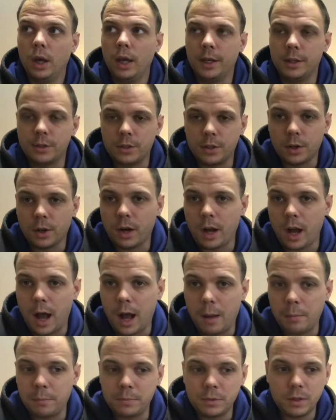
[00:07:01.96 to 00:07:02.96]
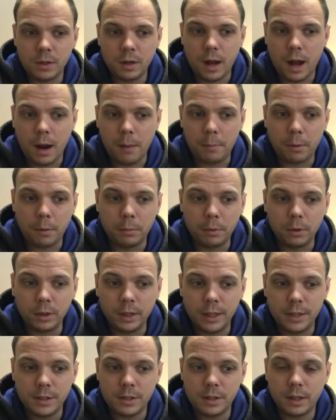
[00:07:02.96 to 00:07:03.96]
is there comparable
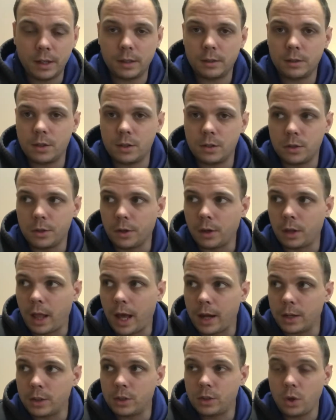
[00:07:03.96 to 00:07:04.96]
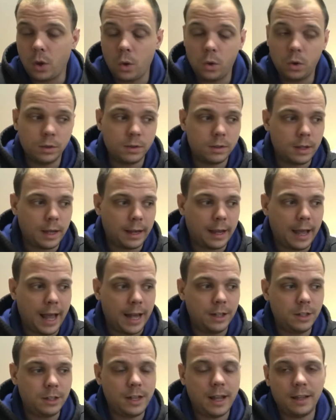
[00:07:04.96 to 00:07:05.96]
listings, is there a lot of solds? Like,
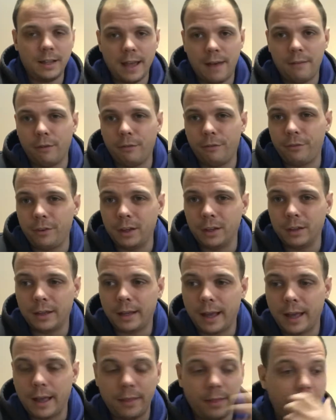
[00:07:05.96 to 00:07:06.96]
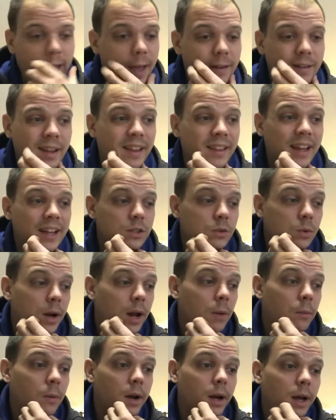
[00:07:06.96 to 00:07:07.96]
I just had to have a feeling on that, and that's what
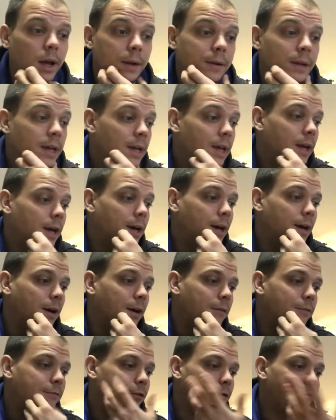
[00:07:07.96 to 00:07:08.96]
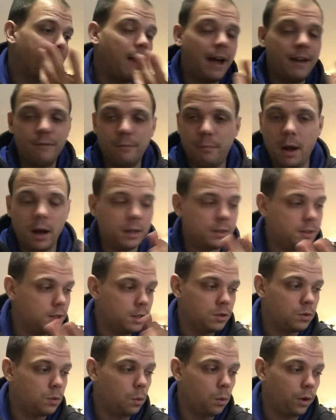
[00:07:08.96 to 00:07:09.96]
I went on. For $5,
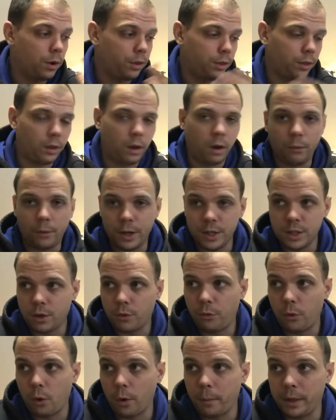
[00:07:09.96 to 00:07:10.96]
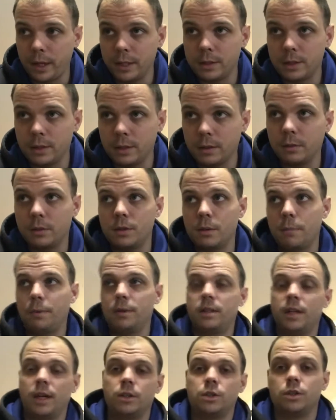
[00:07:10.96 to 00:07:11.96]
it's worth a risk for me to
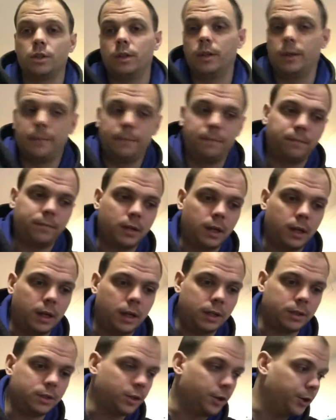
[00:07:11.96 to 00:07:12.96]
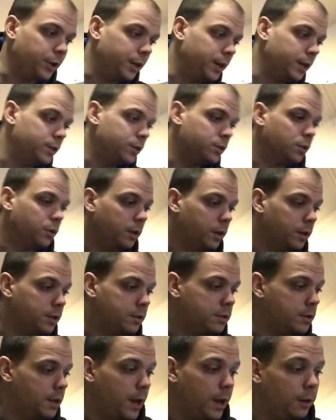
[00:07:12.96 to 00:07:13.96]
potentially turn it into a
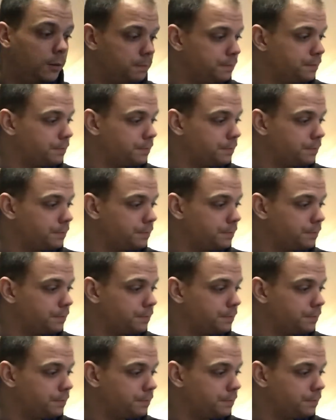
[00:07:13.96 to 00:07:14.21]
good sale.